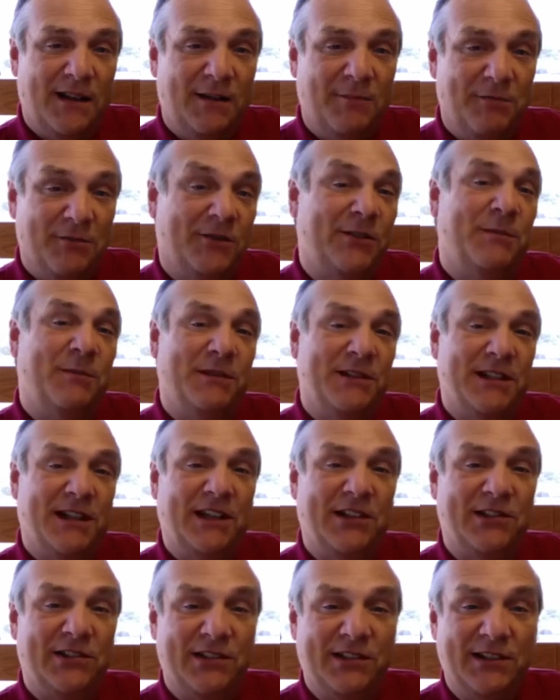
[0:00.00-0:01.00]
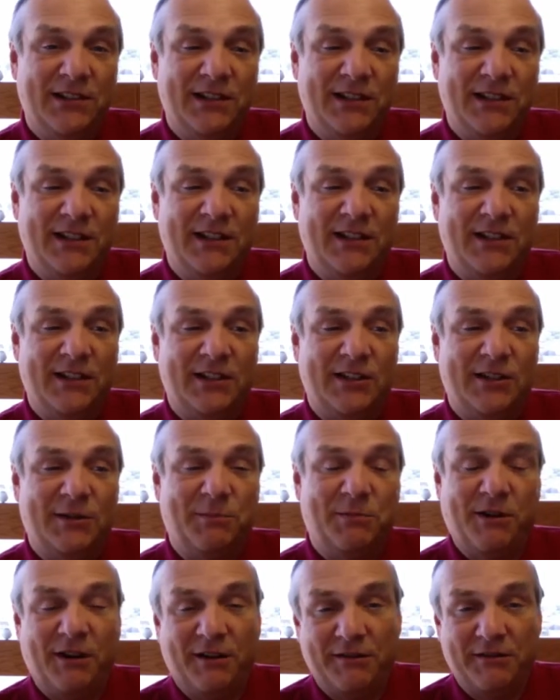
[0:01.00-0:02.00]
Precipitation is
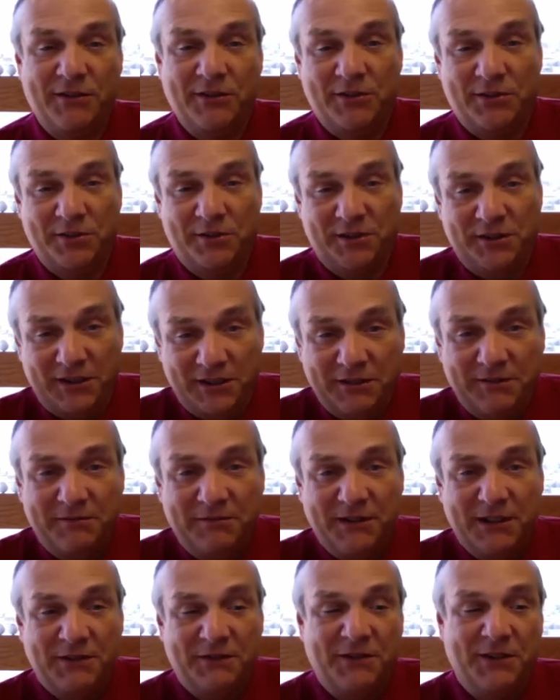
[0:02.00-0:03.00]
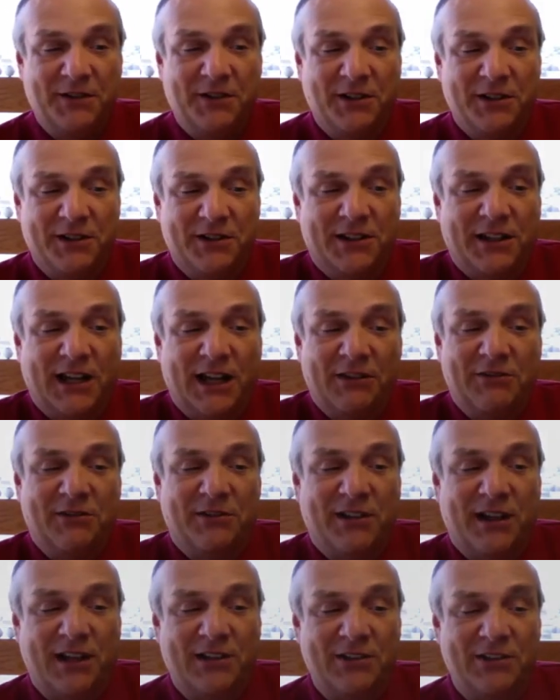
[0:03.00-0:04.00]
part of the story. If you look at the
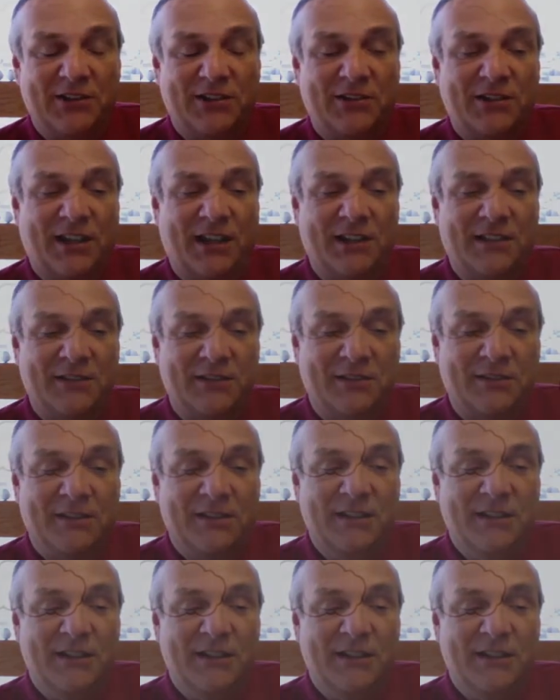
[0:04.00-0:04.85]
hydrologic cycle,